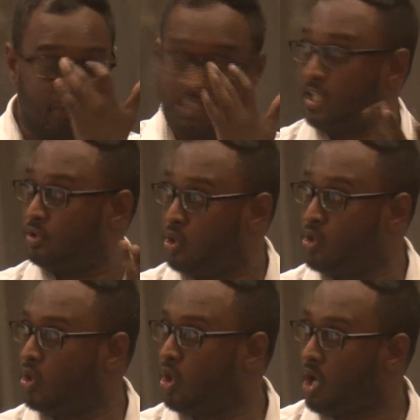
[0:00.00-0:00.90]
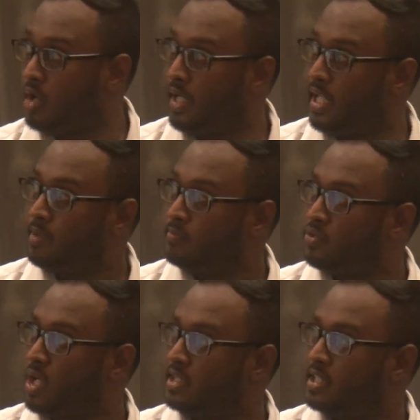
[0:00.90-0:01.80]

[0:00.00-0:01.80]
which I told you already. So I'll